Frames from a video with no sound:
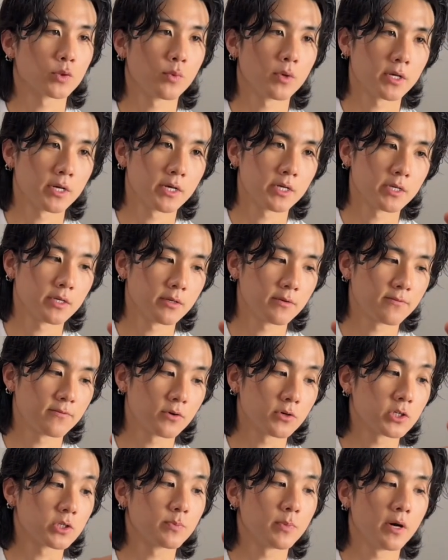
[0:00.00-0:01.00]
when I
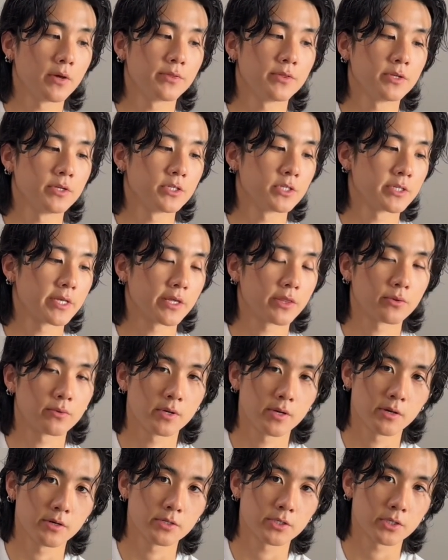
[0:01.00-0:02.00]
first bought this like 3
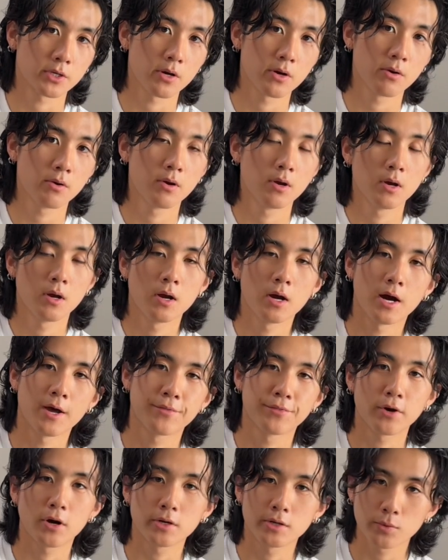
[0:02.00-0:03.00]
years ago, I
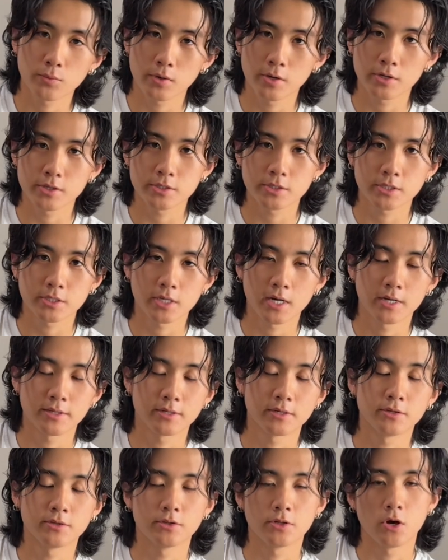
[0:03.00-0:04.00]
thought it was. I
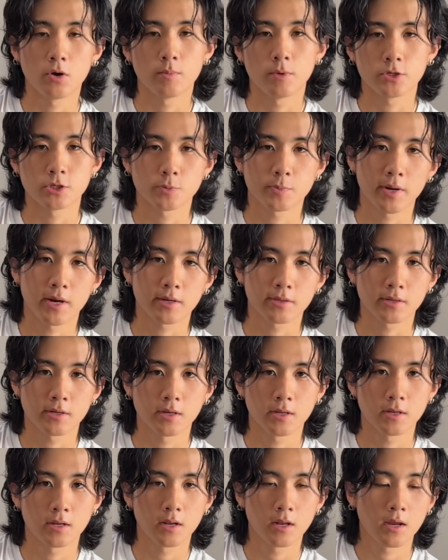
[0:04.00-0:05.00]
didn't know much back
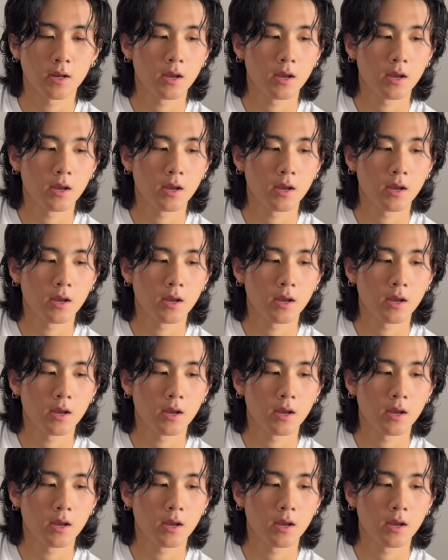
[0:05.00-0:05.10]
then.